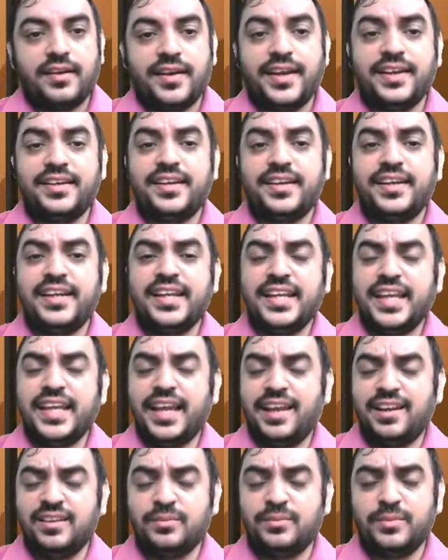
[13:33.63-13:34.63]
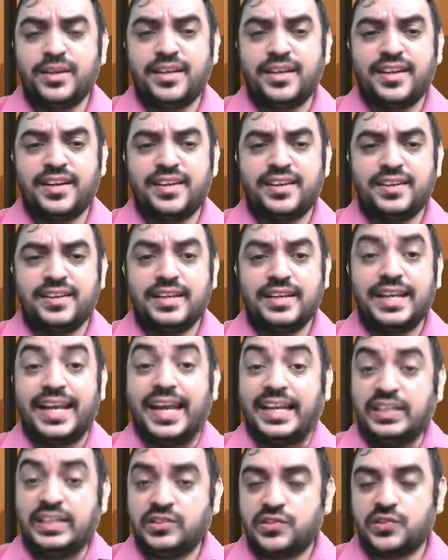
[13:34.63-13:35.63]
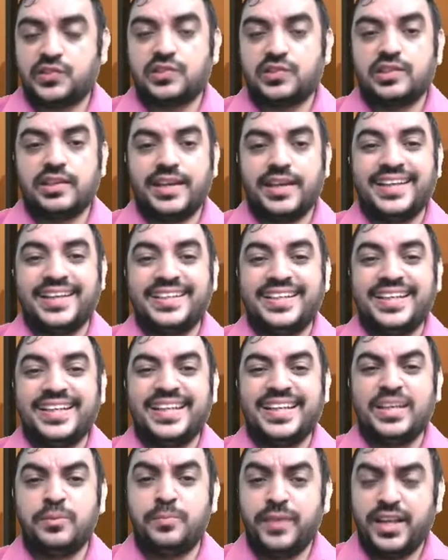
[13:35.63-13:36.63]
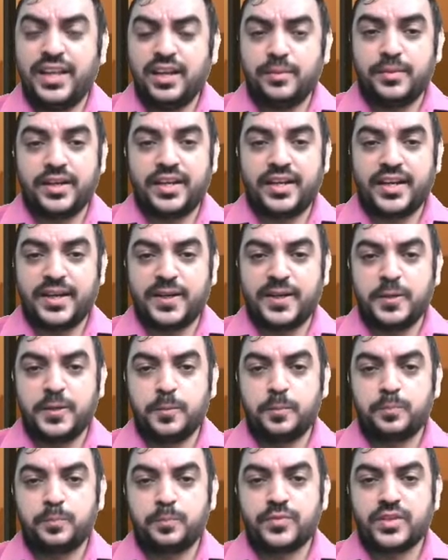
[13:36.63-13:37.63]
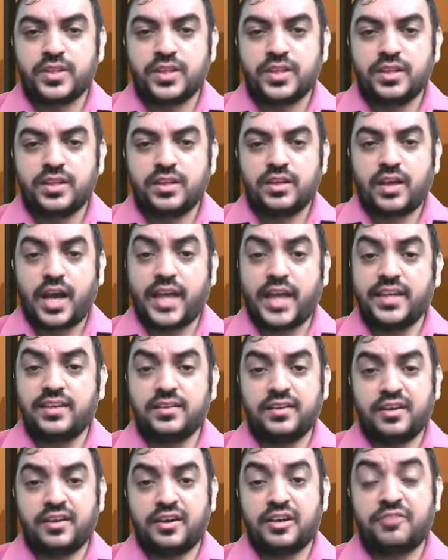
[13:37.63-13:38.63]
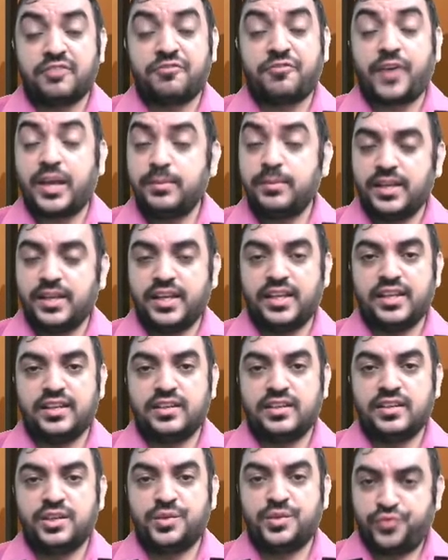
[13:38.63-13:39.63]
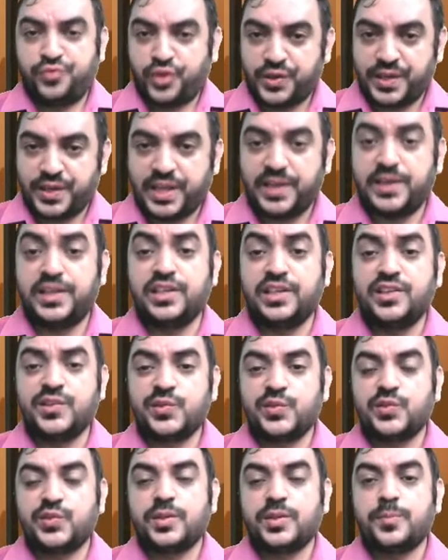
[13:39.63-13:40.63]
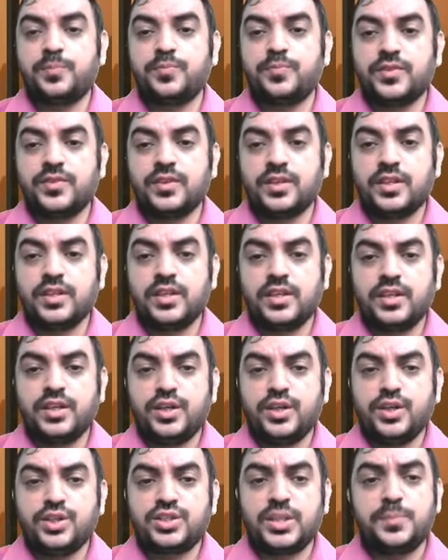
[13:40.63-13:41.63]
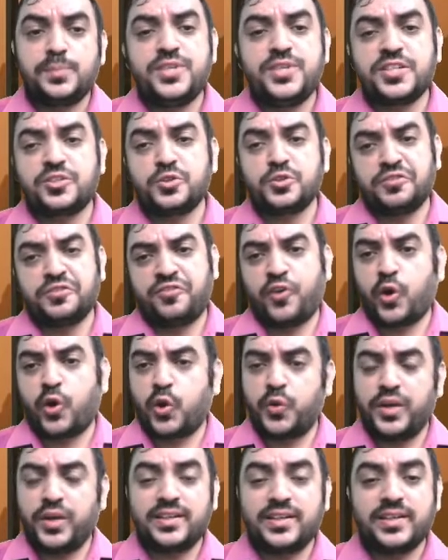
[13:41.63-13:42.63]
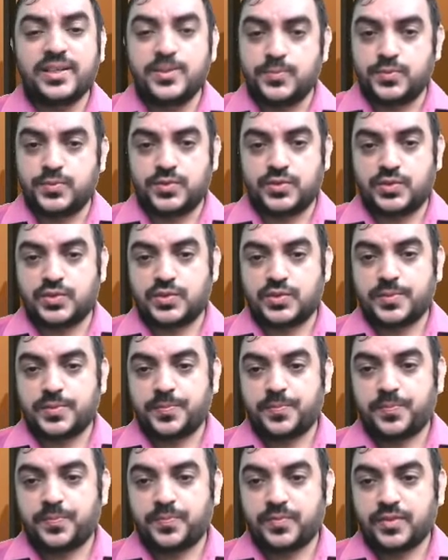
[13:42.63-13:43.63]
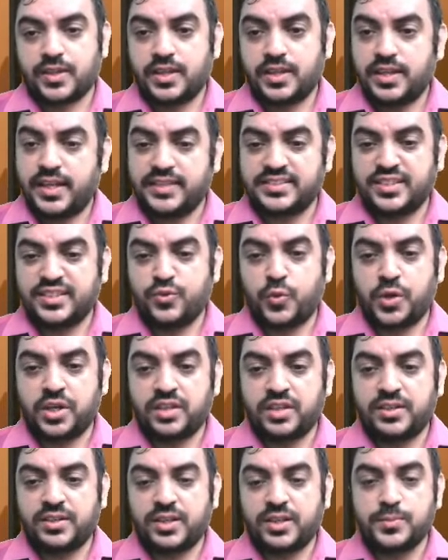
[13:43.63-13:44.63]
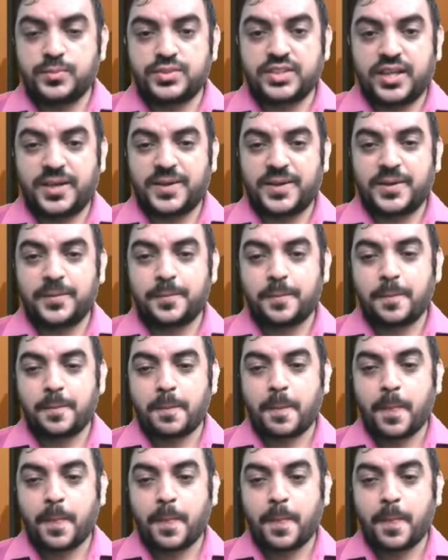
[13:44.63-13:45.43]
Entity A Limited lends Entity B Limited INR 5 million for 10 years subject to the following terms. Let's see what other terms are.